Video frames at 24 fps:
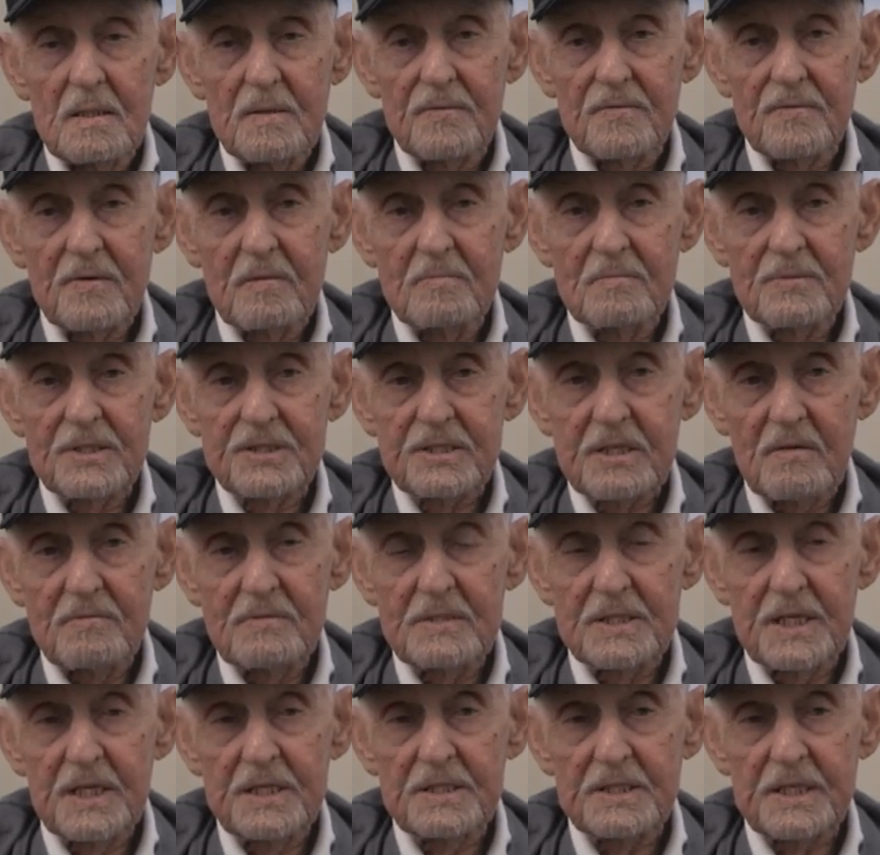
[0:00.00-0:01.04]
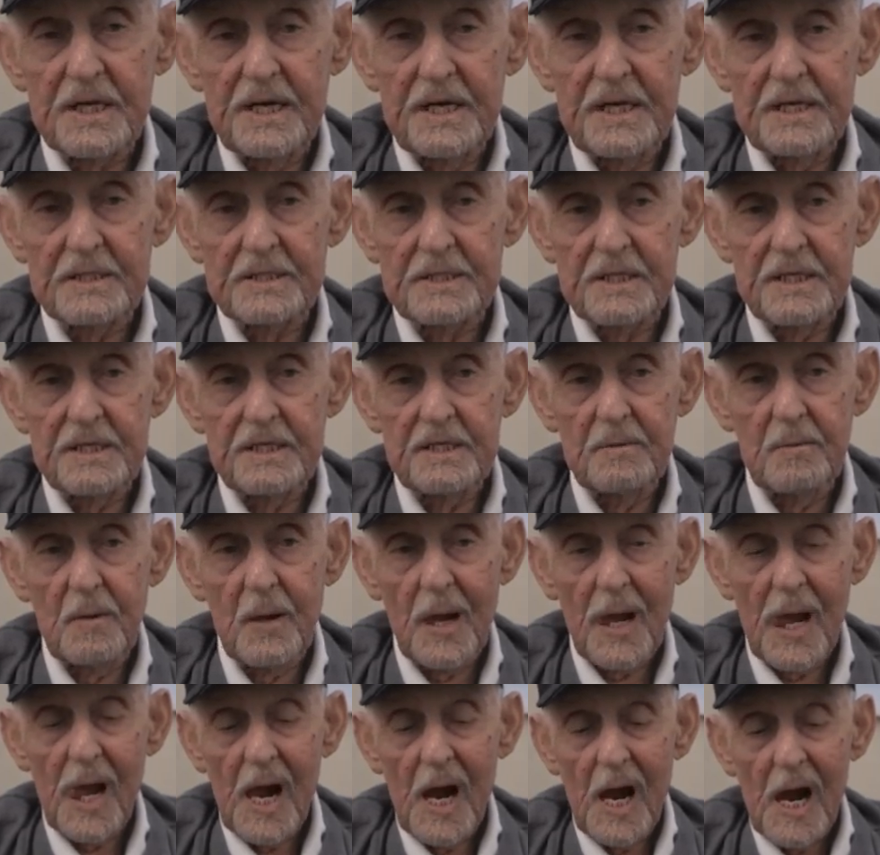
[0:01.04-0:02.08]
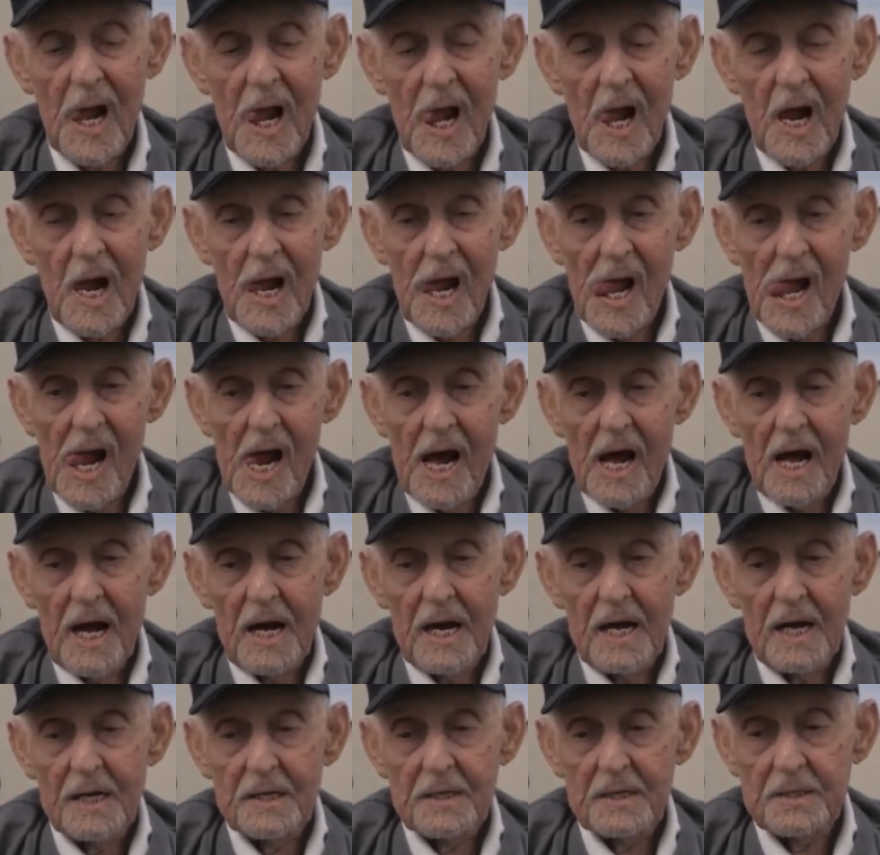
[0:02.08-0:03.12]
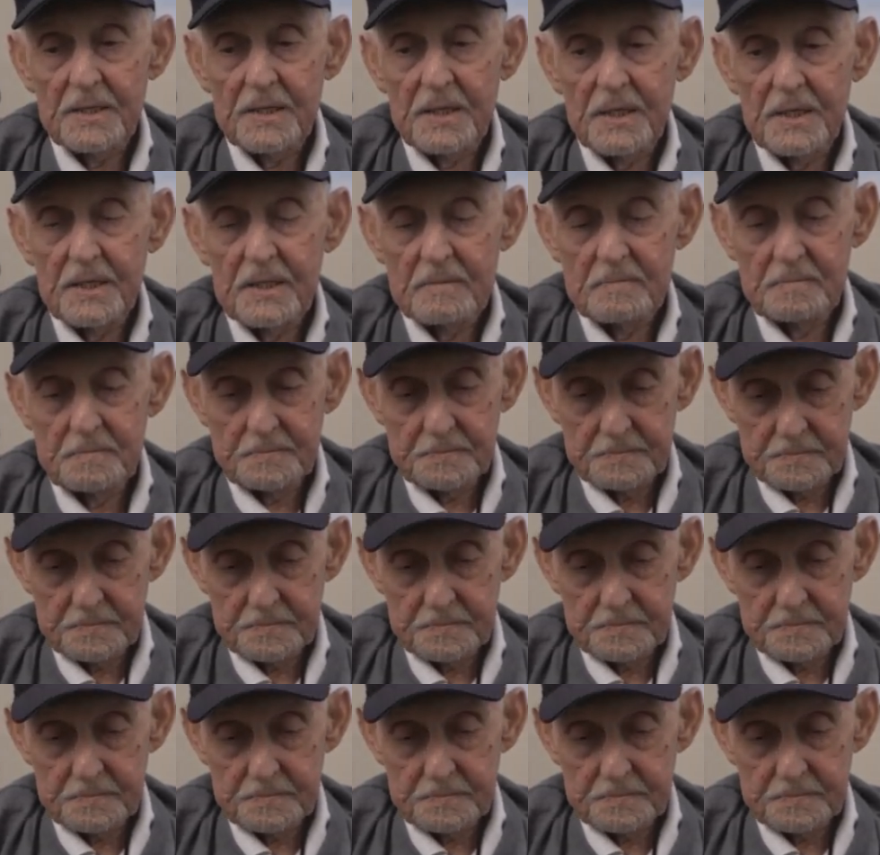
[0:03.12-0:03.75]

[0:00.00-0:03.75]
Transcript: from 17 to 18. And uh,